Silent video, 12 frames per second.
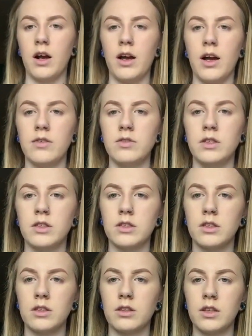I have
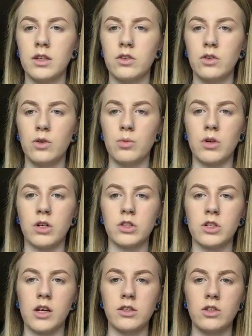this thick little
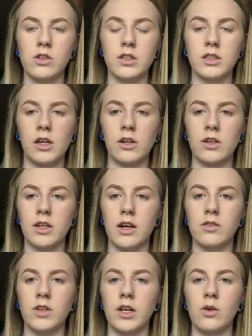brush. As you can see, I already
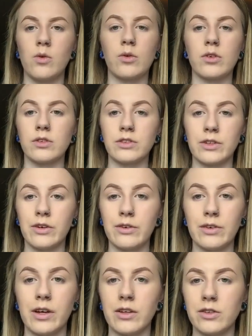have like orange and
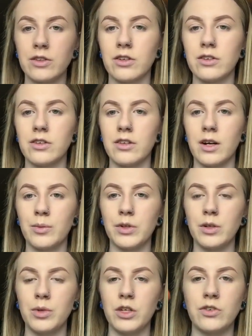all the colors on there that I'm
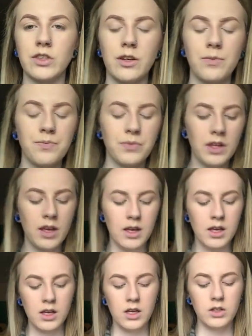going to be using.
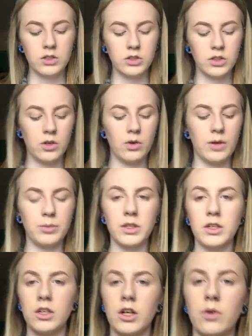So I'm
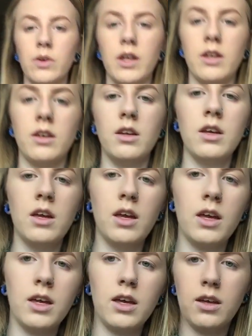going to go in
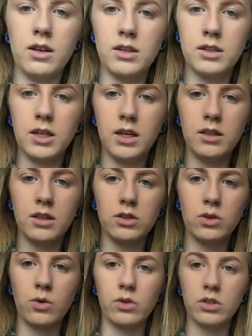and take
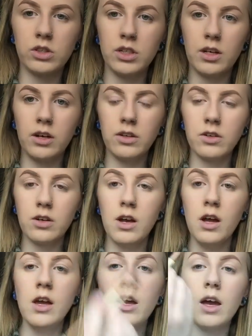this orangey color
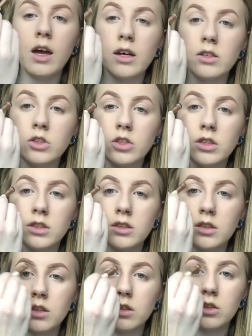and
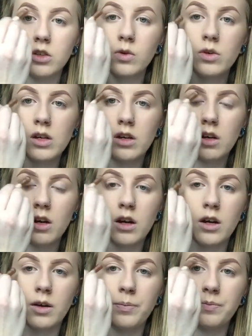just do it
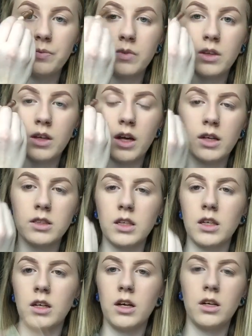as
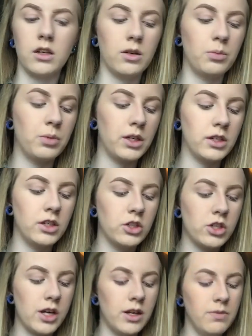like a blending
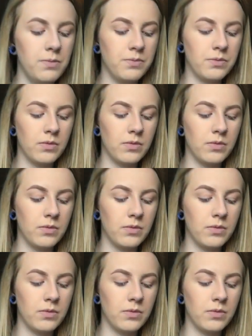shade.